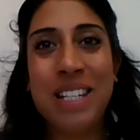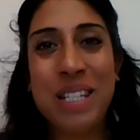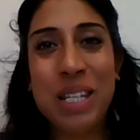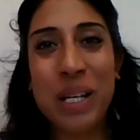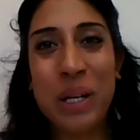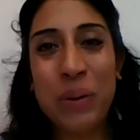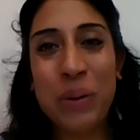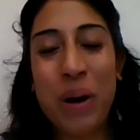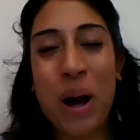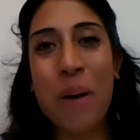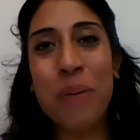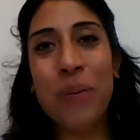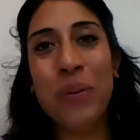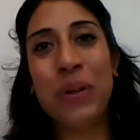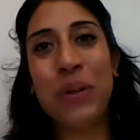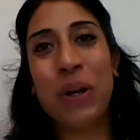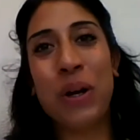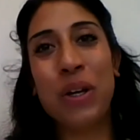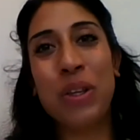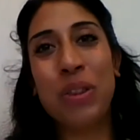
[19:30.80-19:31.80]
So I will
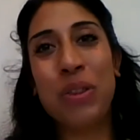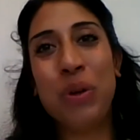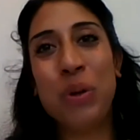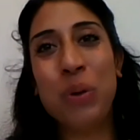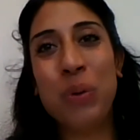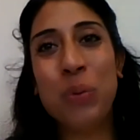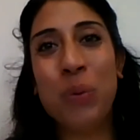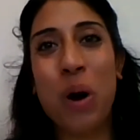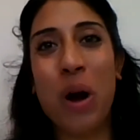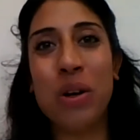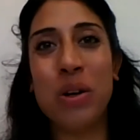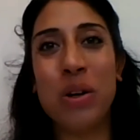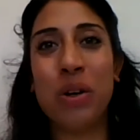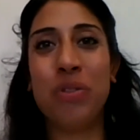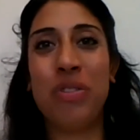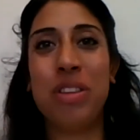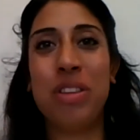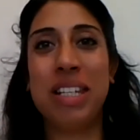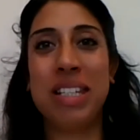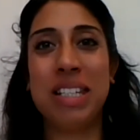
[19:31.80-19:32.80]
go through one
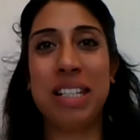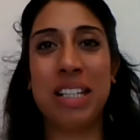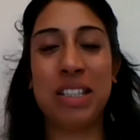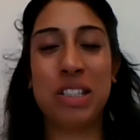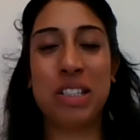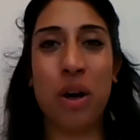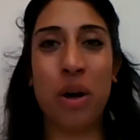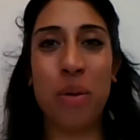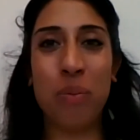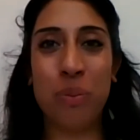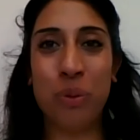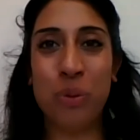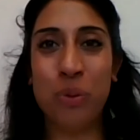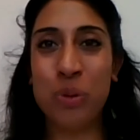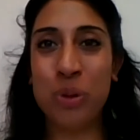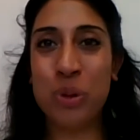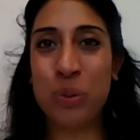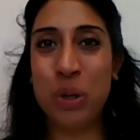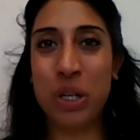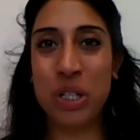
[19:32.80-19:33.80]
of these
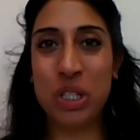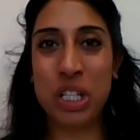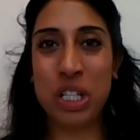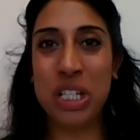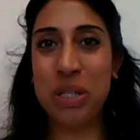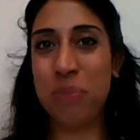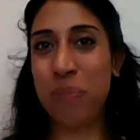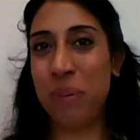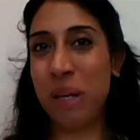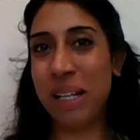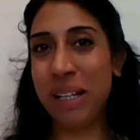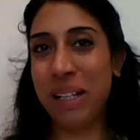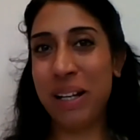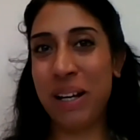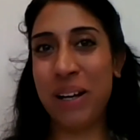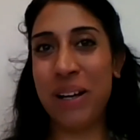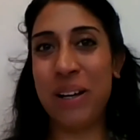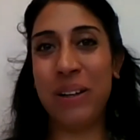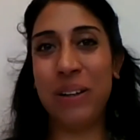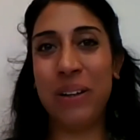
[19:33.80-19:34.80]
examples, which is
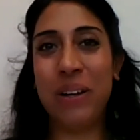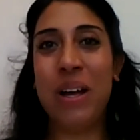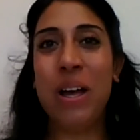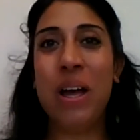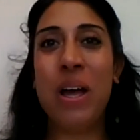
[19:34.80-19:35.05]
bingo.